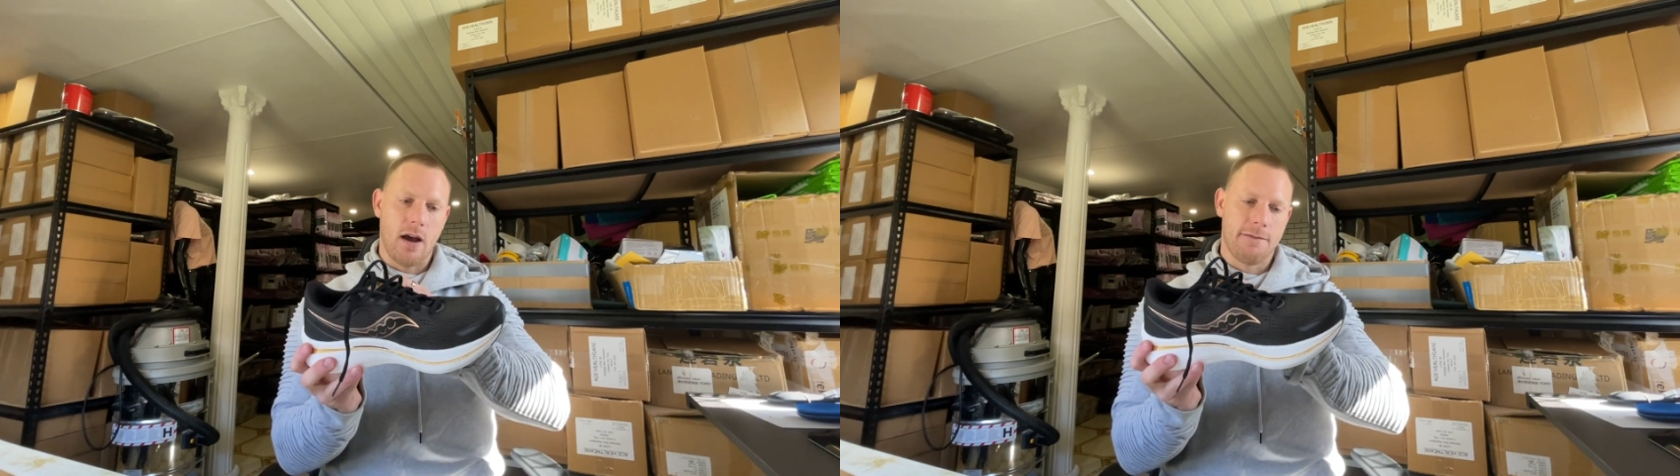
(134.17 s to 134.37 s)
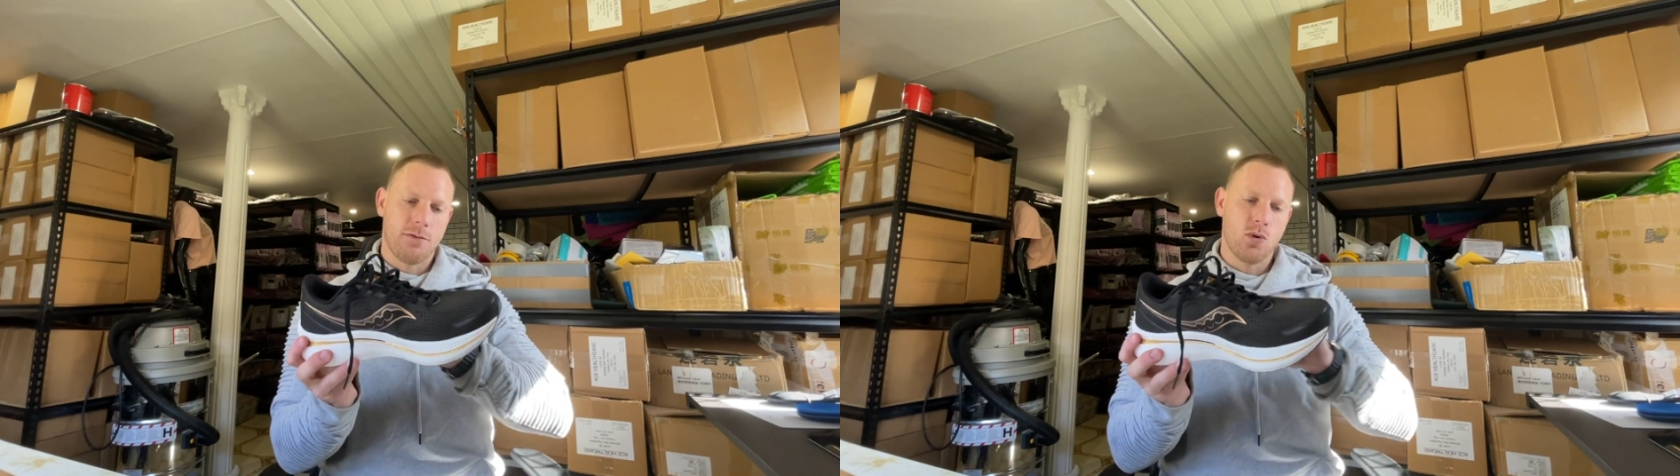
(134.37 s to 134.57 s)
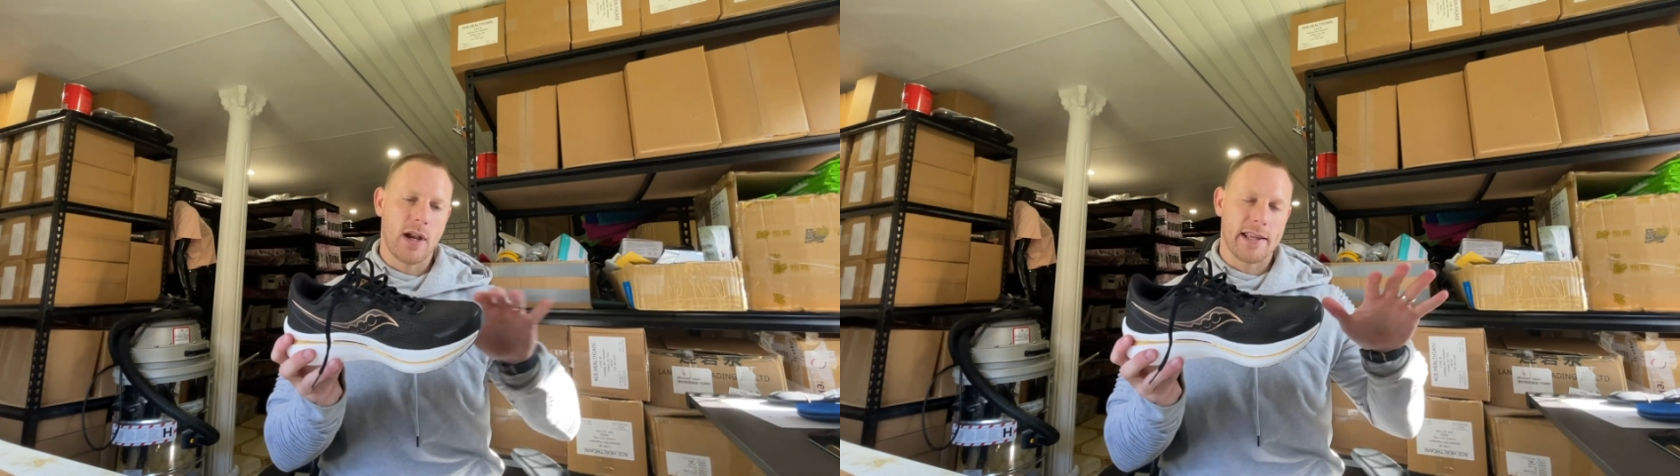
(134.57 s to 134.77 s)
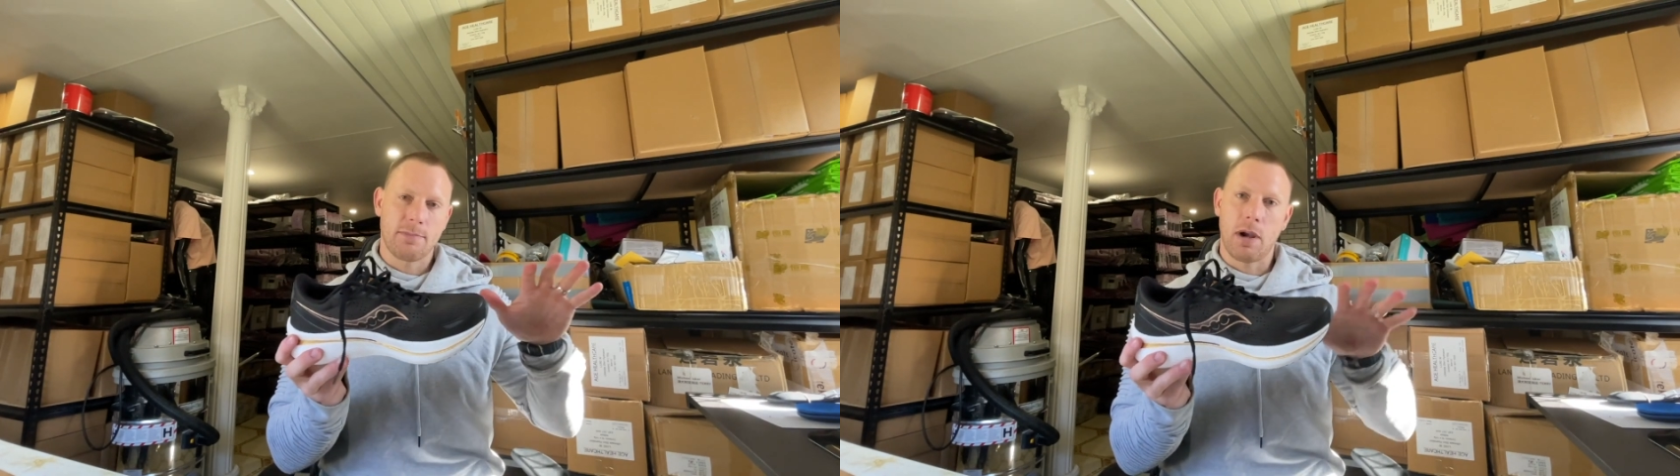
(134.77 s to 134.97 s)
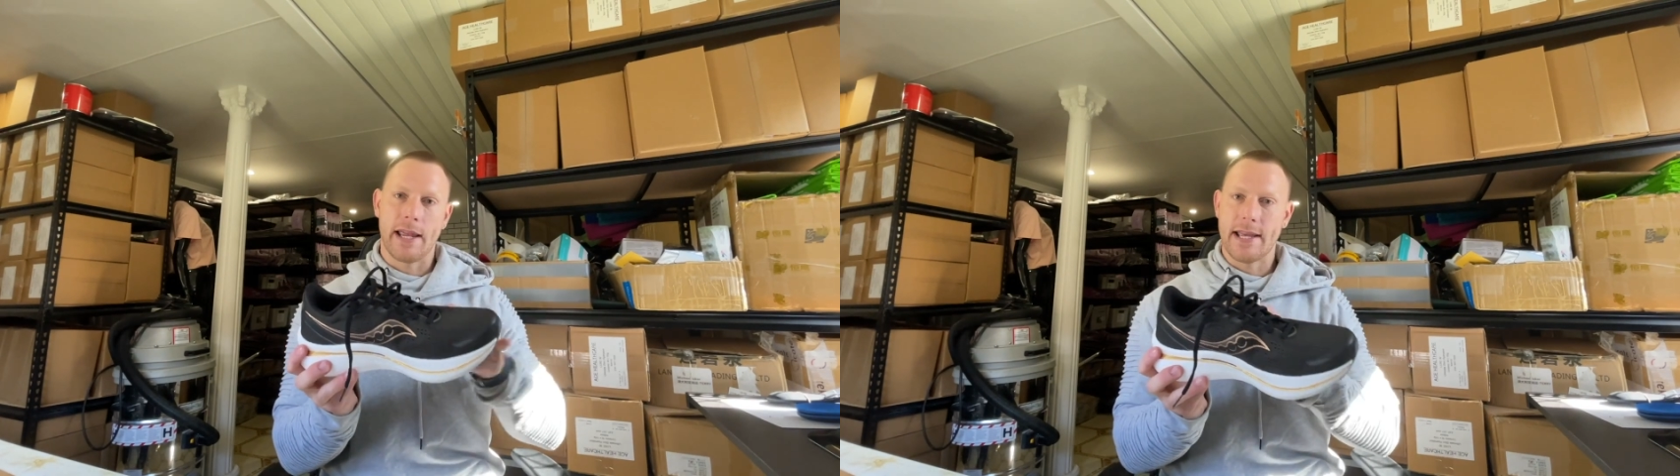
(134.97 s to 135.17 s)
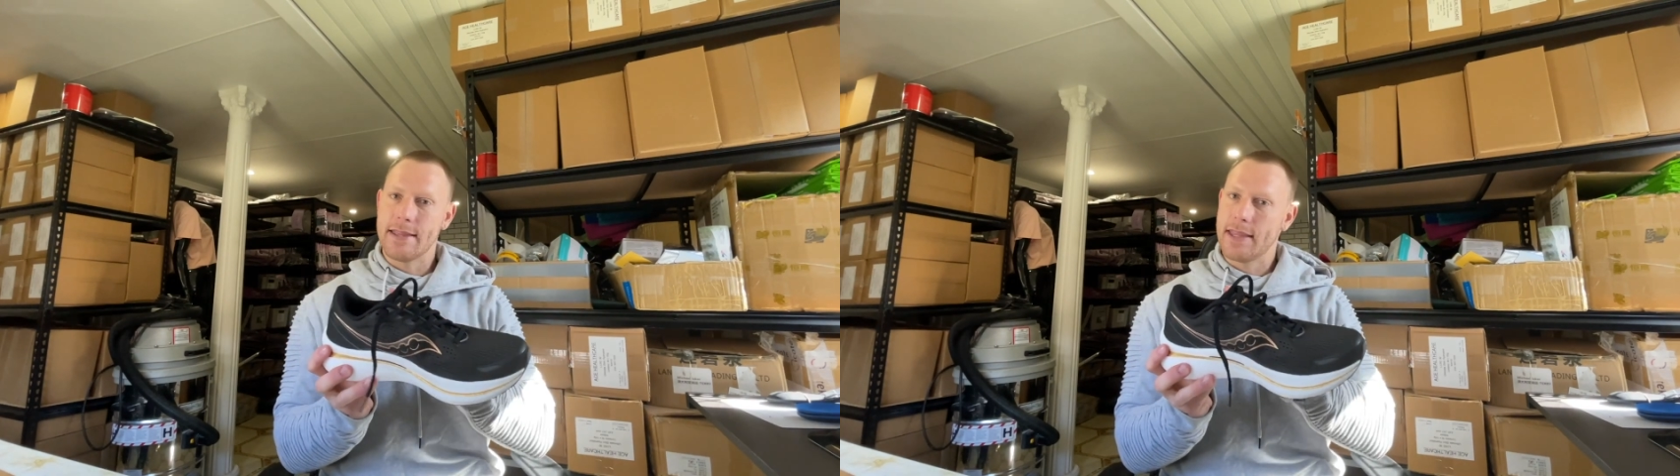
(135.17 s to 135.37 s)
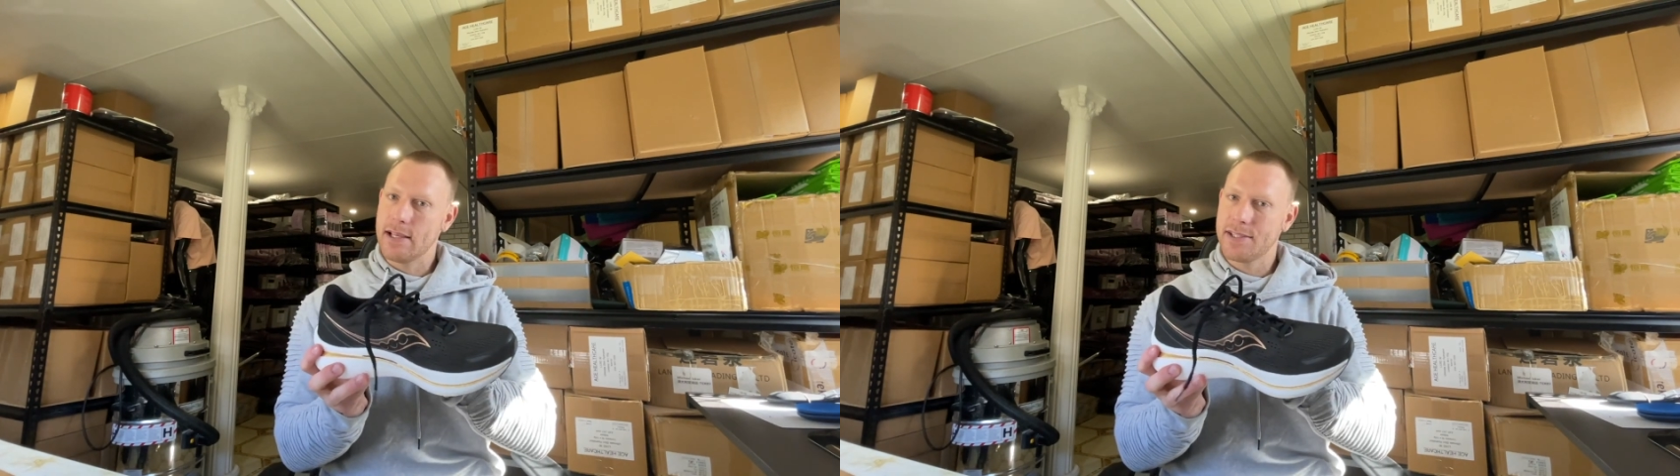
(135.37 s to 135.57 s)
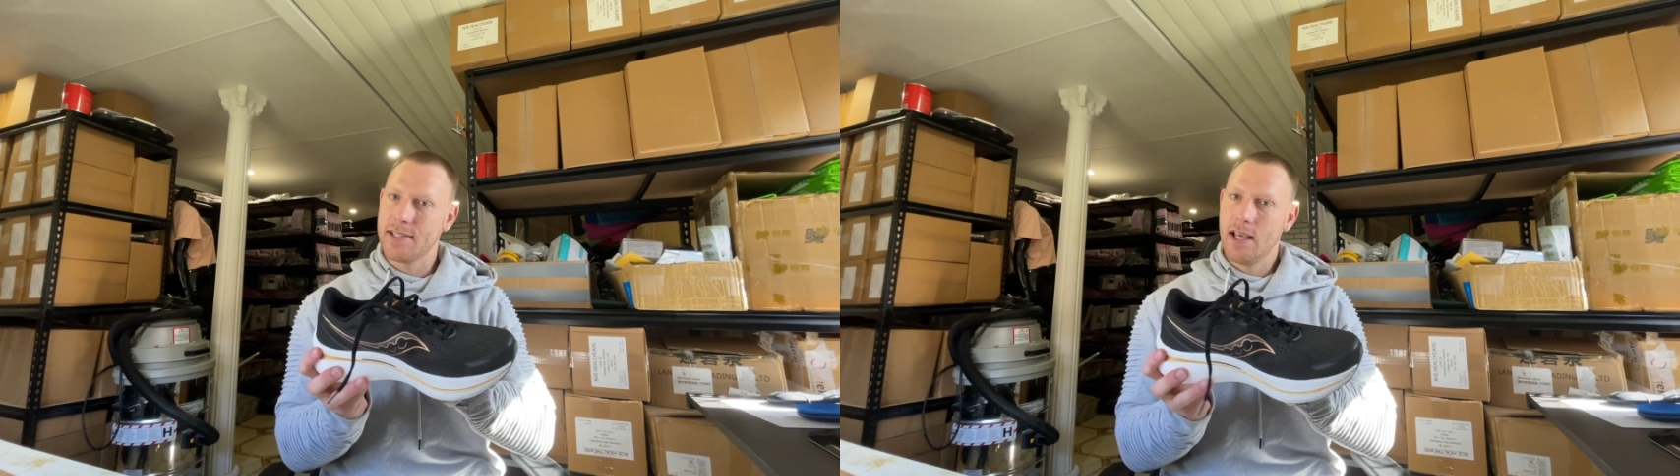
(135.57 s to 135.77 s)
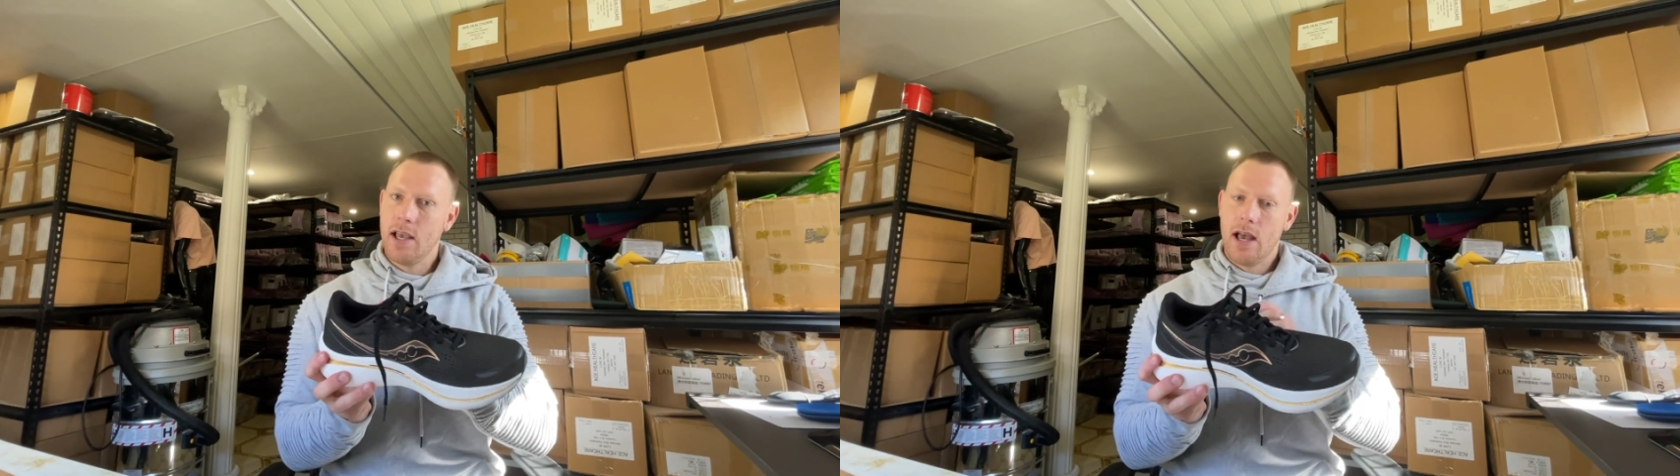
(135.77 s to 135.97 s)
a full-length plate in this.